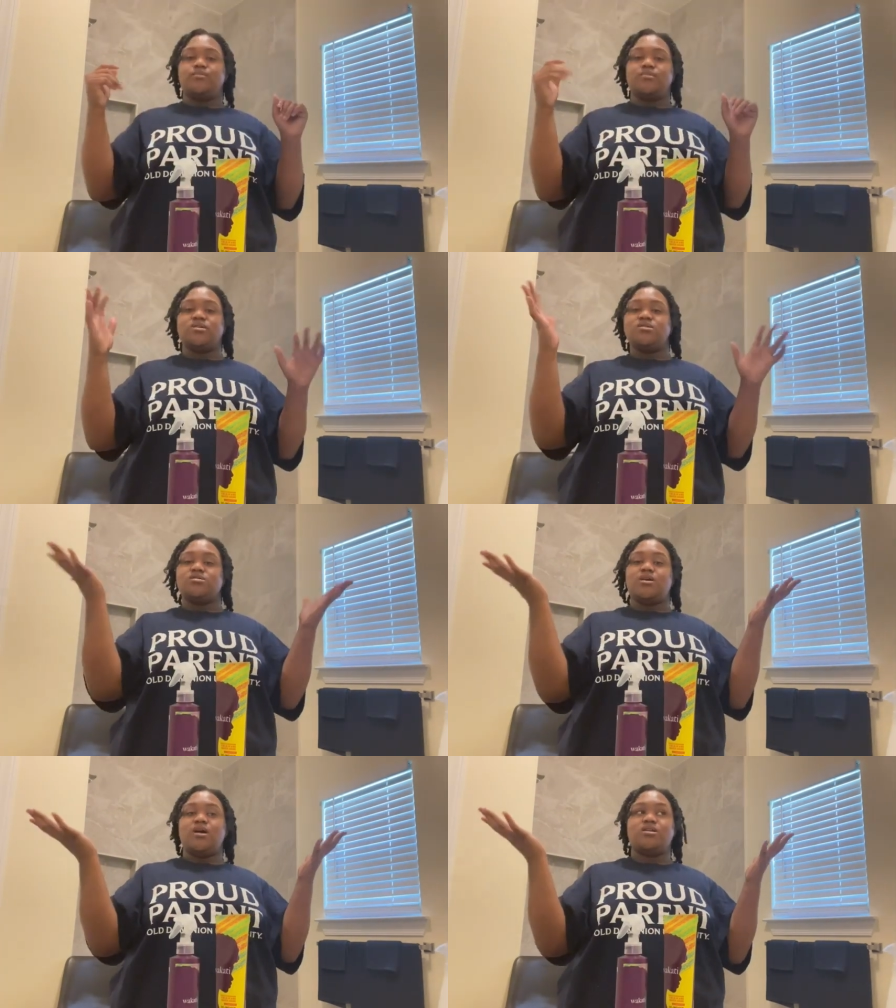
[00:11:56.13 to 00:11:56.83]
This
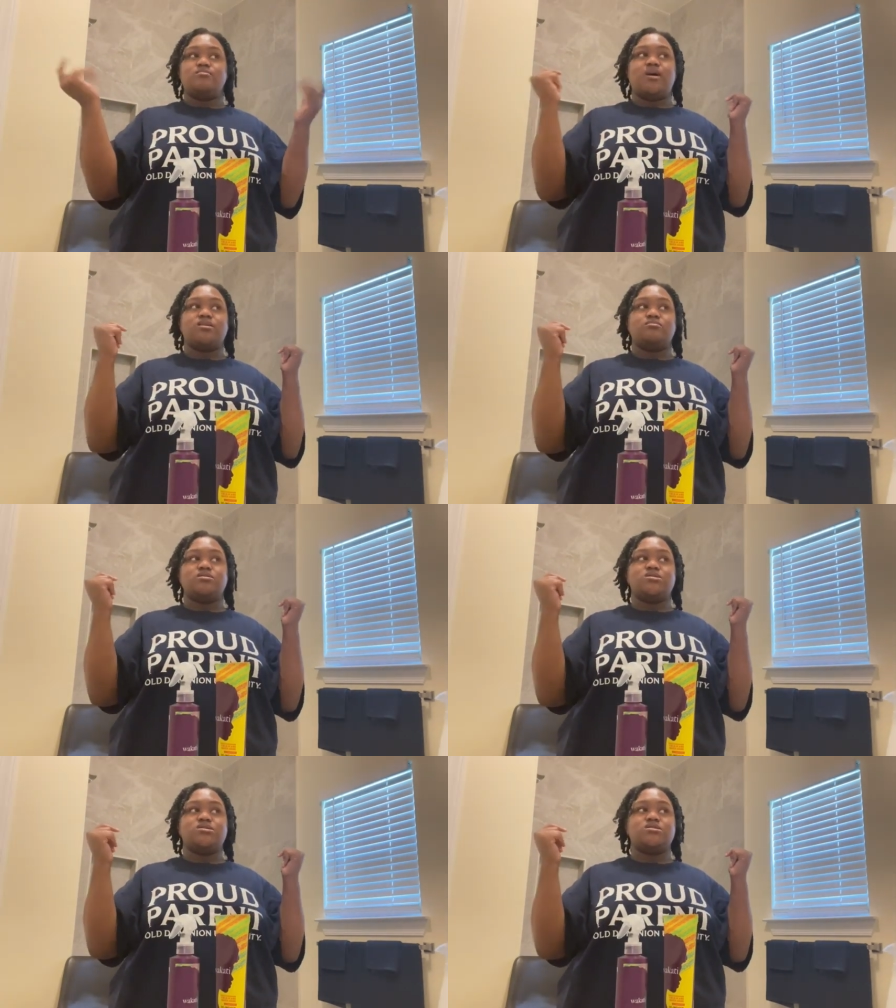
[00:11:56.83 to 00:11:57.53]
is how I do my
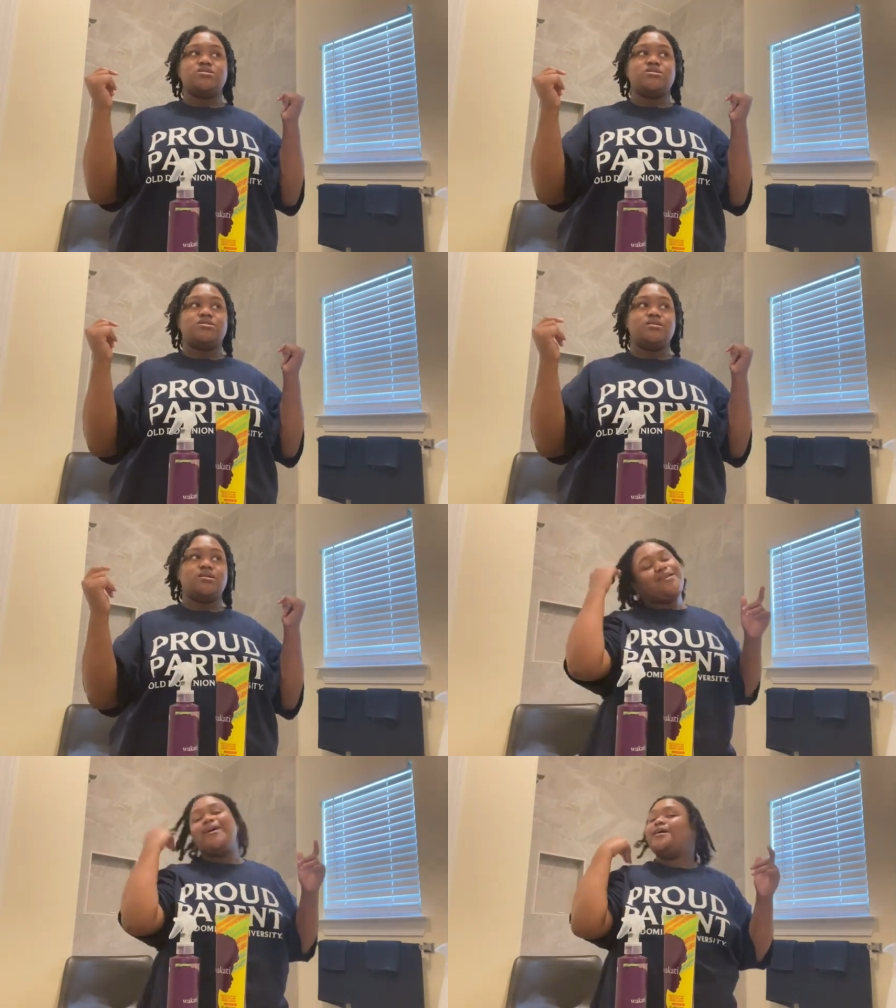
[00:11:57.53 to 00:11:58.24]
twist.
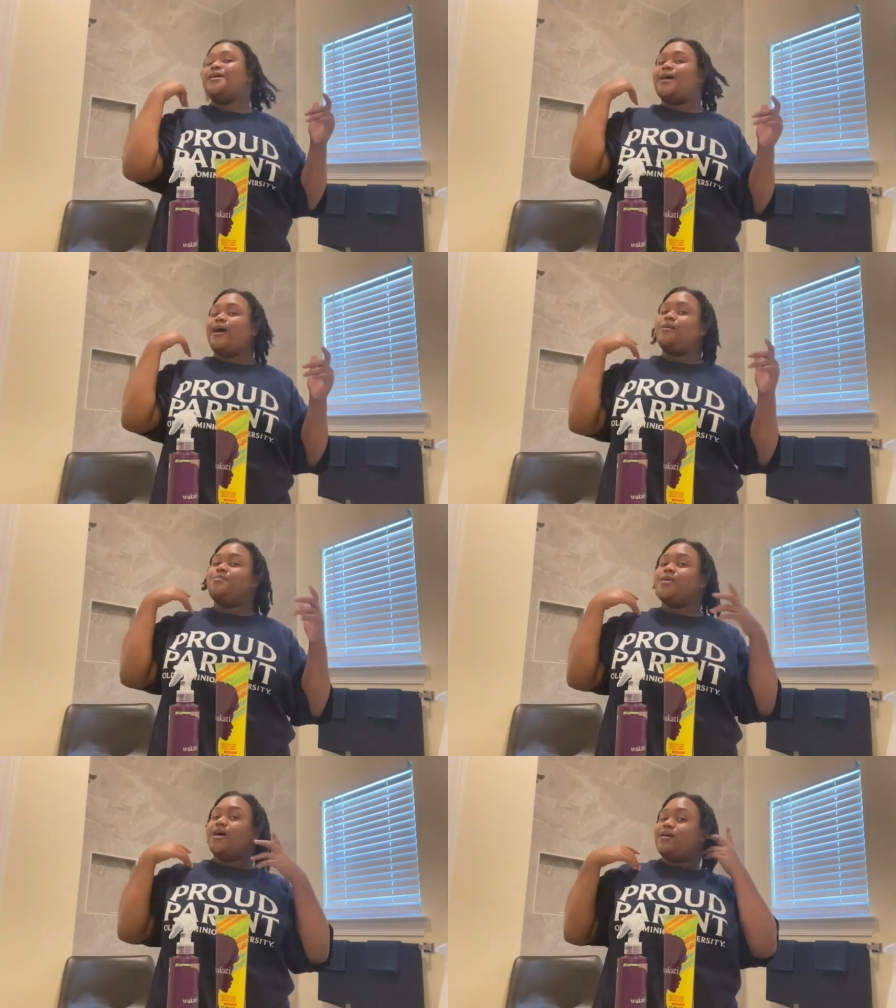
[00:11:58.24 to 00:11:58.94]
I
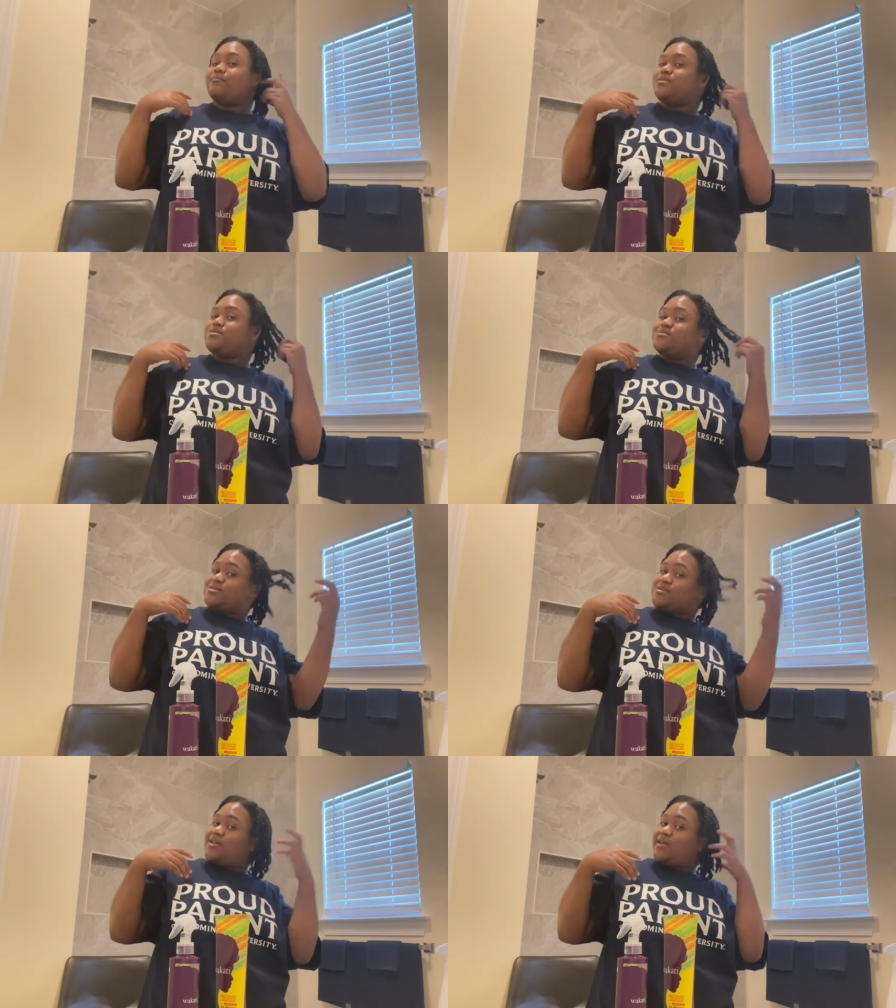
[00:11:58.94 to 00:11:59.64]
hope y'all have
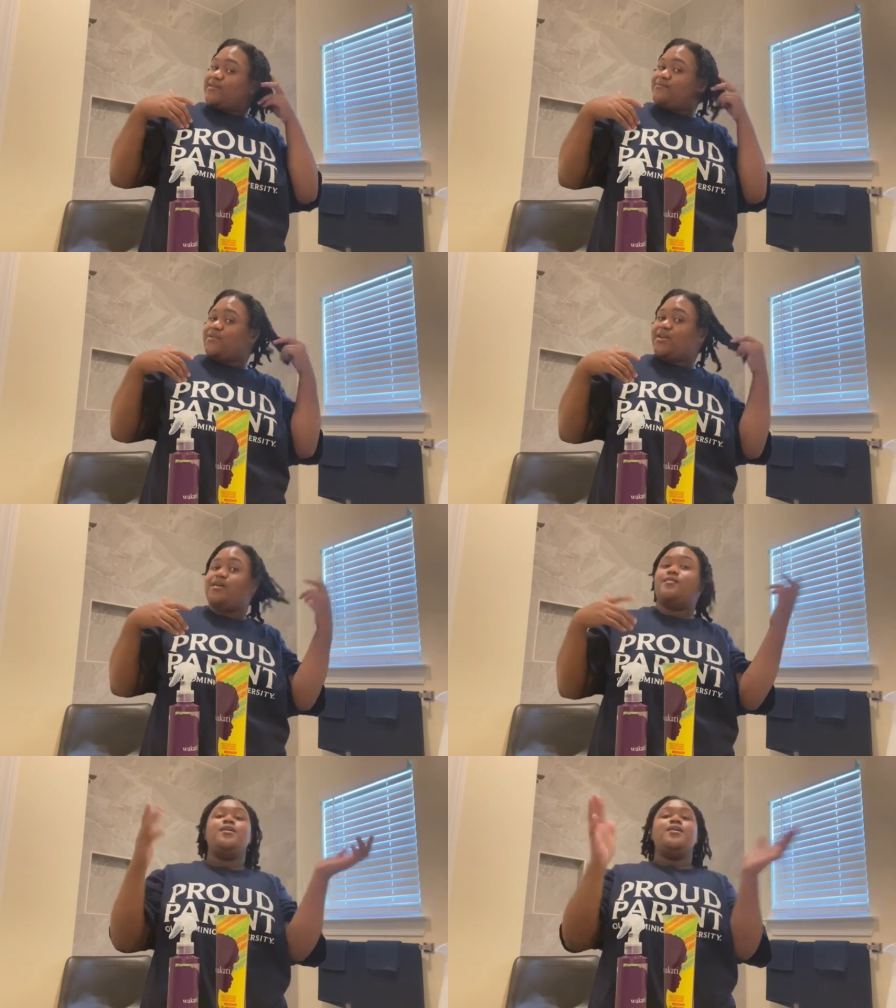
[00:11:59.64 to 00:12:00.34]
enjoyed today's
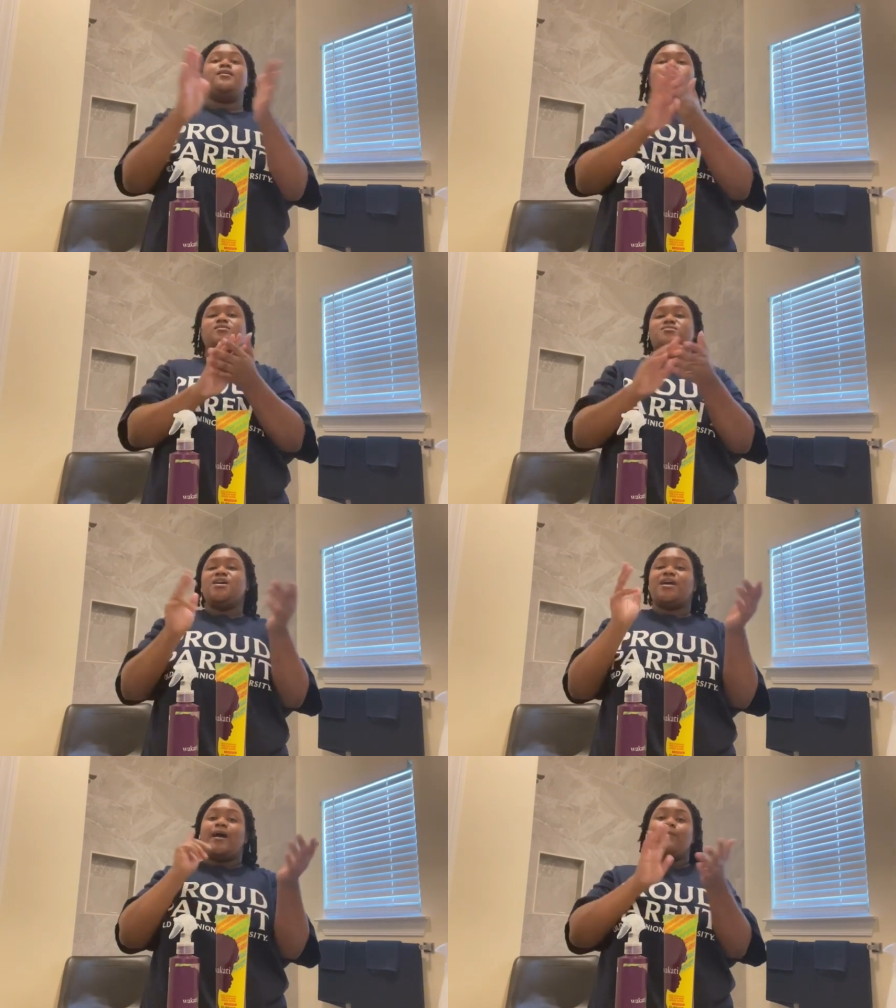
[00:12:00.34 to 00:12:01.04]
video. Go
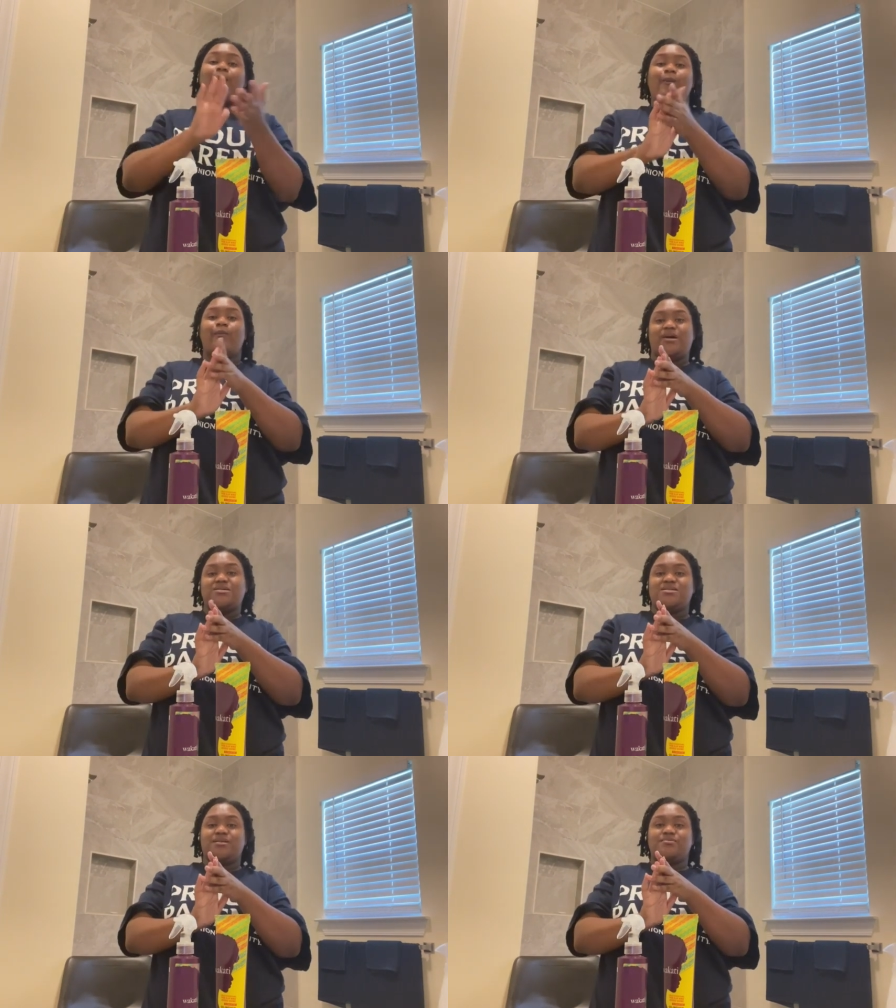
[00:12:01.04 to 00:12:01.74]
check out my
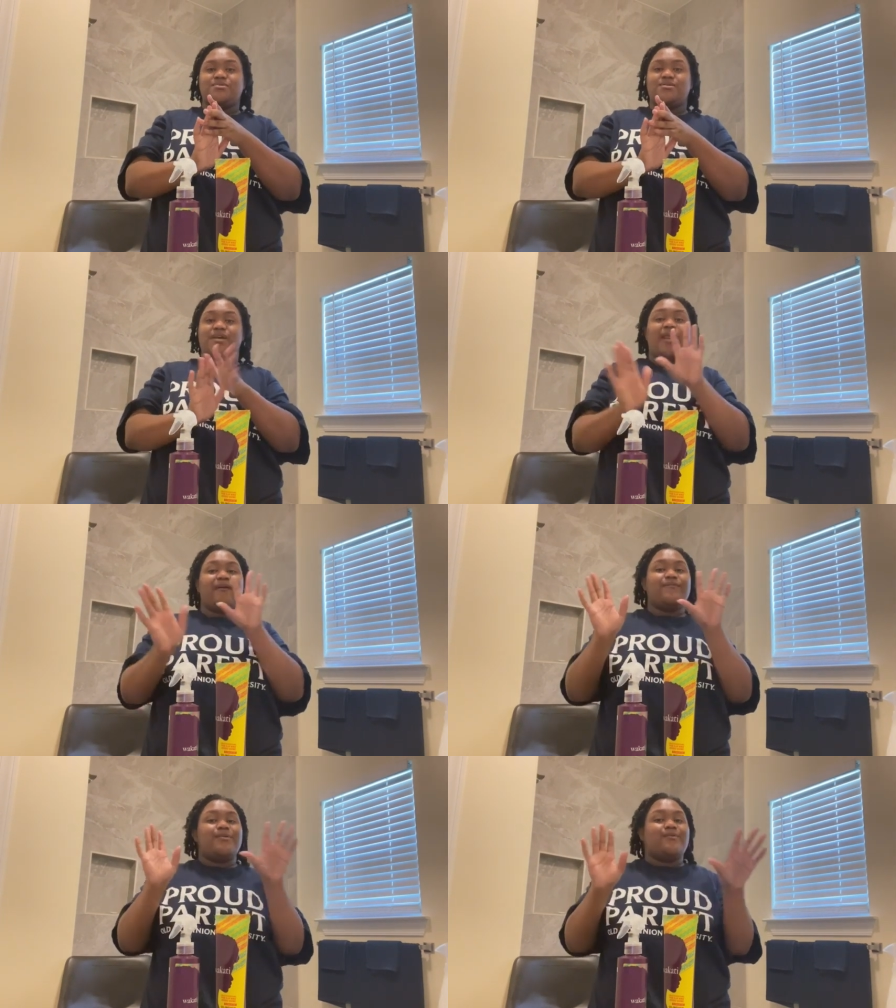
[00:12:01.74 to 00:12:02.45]
wash day routine
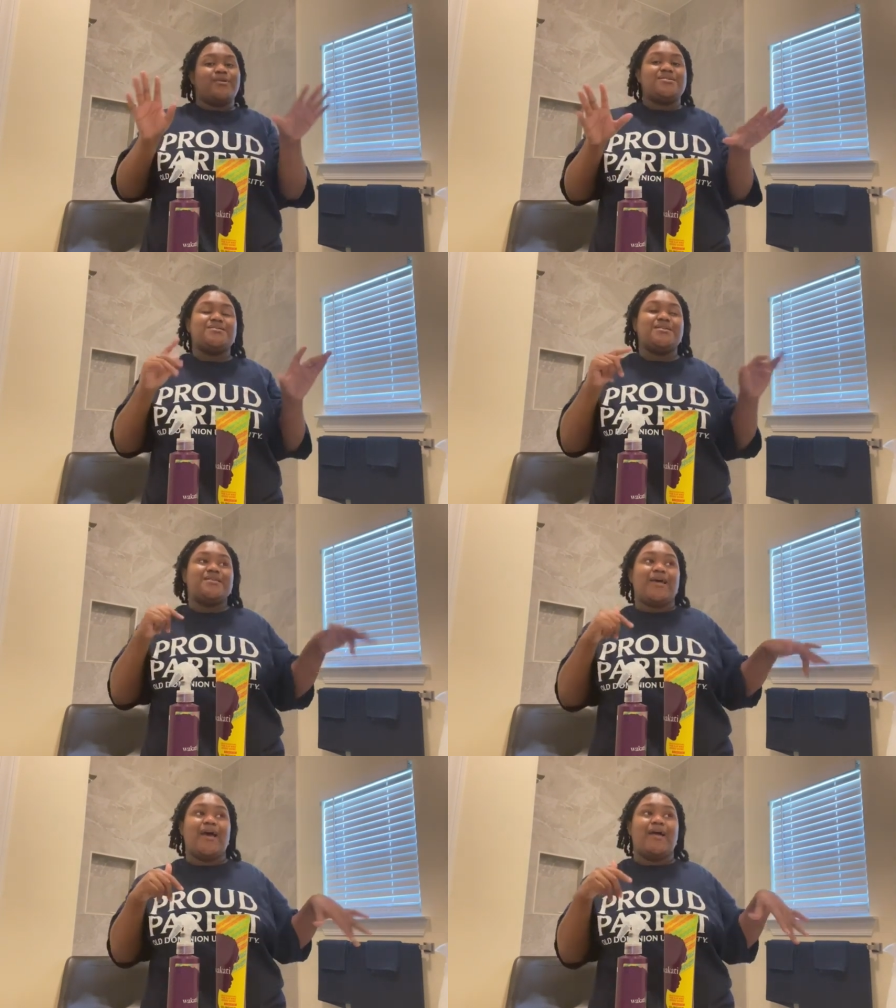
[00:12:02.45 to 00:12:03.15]
if you want to
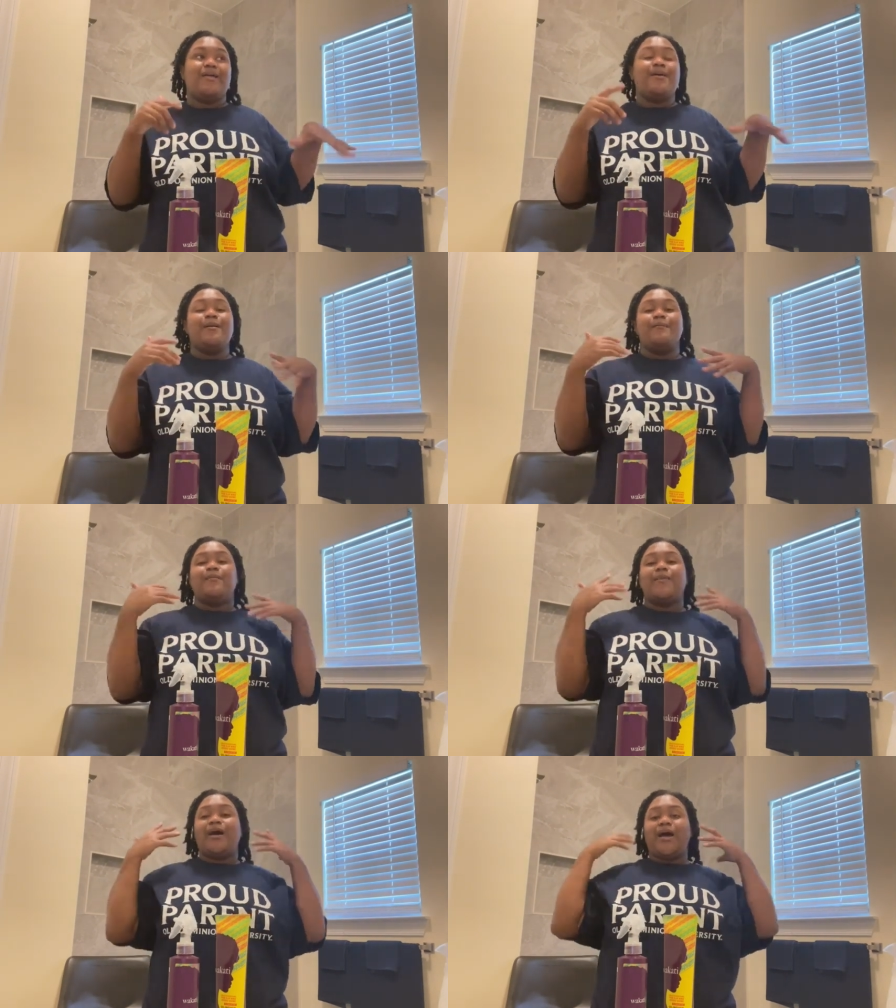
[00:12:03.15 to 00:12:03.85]
see that.
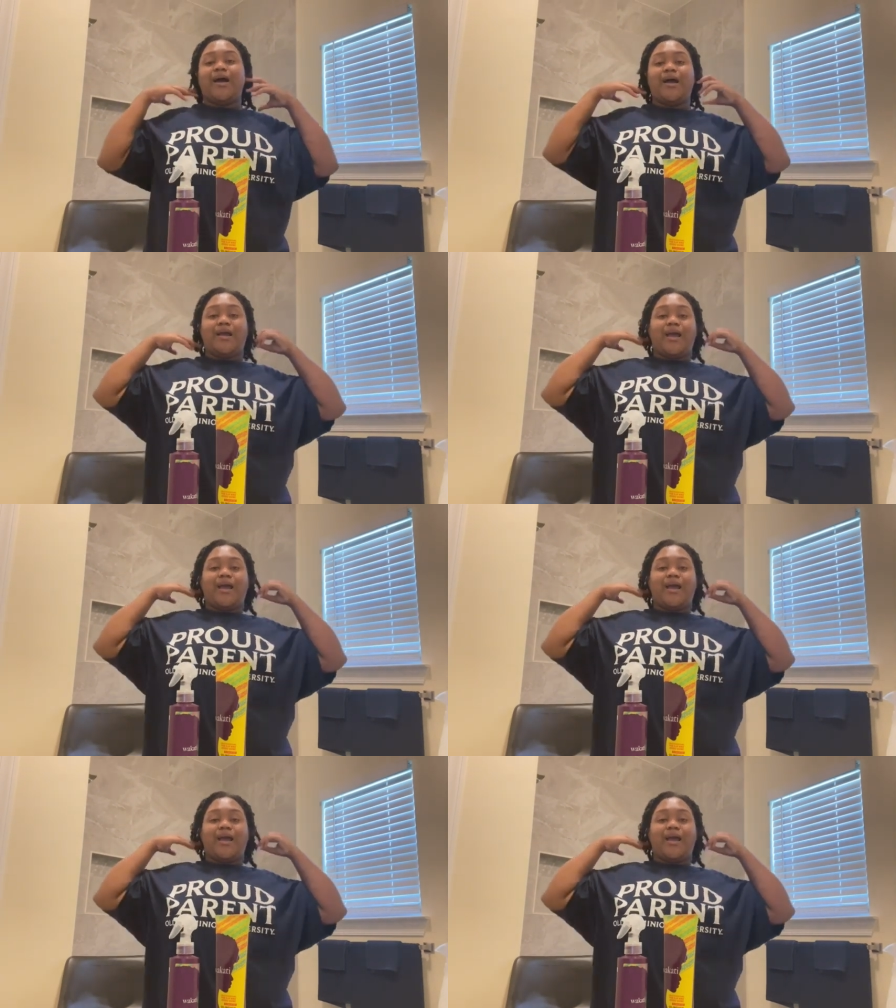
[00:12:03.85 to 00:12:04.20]
How I